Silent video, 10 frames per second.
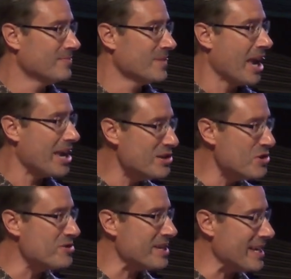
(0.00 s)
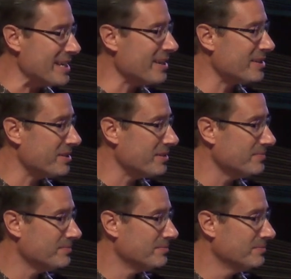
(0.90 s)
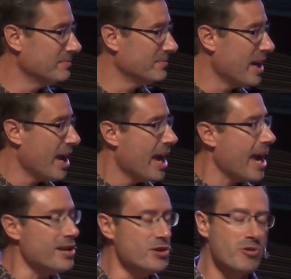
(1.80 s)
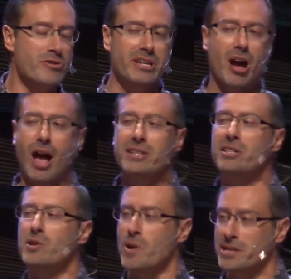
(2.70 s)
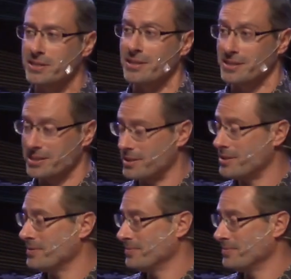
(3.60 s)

He knew the edict. He knew the consequences.